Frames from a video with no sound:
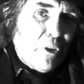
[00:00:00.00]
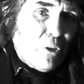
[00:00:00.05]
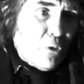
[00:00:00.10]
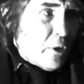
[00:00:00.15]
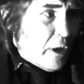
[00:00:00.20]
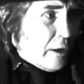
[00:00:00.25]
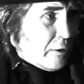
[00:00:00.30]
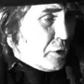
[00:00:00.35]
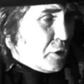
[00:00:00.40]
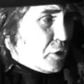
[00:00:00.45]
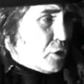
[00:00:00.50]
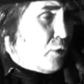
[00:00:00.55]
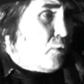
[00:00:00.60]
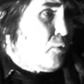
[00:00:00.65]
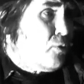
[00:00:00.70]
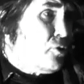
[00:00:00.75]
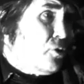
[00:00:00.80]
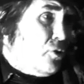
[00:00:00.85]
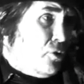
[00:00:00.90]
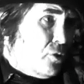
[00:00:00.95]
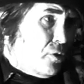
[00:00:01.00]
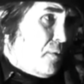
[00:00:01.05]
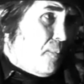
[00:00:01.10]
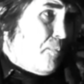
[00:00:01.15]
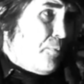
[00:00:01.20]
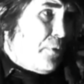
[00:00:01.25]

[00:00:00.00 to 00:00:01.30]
he took out his soldiers,